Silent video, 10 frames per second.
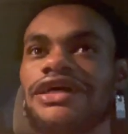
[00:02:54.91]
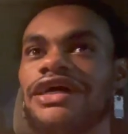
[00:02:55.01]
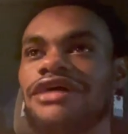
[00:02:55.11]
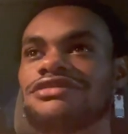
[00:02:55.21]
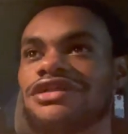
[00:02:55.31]

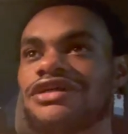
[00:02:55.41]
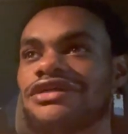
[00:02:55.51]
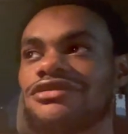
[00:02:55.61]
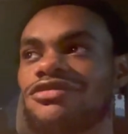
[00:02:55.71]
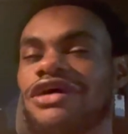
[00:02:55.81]
And I was
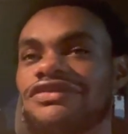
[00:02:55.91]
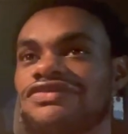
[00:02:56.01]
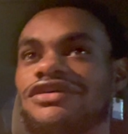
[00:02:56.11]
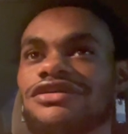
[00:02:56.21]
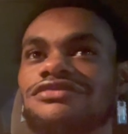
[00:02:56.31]
like, why the
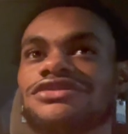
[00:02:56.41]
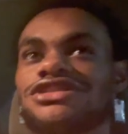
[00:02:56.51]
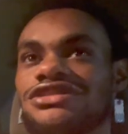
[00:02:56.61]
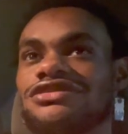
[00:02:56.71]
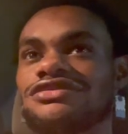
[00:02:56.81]
fuck would
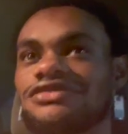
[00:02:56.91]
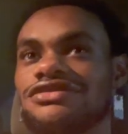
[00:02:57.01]
you